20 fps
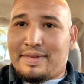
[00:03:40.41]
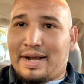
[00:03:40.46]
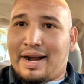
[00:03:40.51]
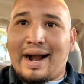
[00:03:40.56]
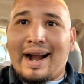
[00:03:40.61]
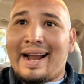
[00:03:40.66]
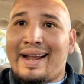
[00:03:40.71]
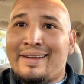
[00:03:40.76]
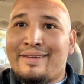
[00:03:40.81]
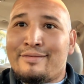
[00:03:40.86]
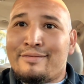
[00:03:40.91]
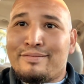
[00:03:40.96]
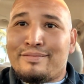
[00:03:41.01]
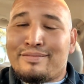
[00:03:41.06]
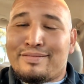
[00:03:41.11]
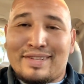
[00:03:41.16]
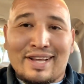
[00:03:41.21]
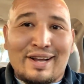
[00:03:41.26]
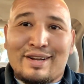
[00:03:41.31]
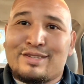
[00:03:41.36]
All right?
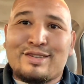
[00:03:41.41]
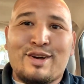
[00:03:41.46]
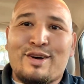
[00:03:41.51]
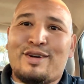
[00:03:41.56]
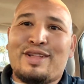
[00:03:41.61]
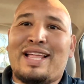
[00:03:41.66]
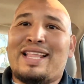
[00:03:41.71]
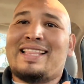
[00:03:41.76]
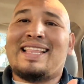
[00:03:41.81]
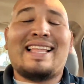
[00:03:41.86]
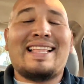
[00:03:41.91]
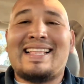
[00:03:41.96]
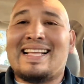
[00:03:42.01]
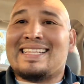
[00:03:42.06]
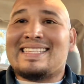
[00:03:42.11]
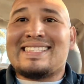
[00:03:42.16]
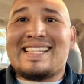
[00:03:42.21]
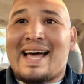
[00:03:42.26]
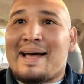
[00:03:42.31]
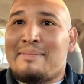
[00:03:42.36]
That was all that, that
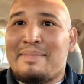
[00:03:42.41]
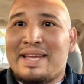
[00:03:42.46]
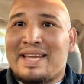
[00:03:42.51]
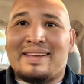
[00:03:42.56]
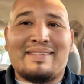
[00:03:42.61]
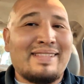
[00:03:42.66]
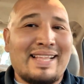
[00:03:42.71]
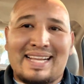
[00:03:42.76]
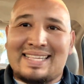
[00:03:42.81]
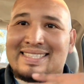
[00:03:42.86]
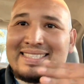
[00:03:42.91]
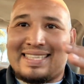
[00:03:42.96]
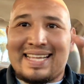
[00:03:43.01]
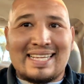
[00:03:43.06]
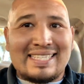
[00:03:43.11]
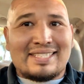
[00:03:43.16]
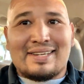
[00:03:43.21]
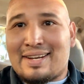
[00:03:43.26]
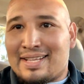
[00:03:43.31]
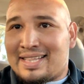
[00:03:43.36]
it's not me. That
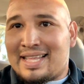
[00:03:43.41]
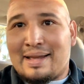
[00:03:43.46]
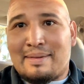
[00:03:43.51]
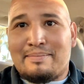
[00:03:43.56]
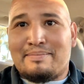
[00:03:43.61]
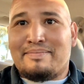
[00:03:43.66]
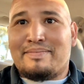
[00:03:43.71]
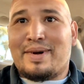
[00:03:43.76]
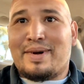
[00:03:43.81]
that's on them.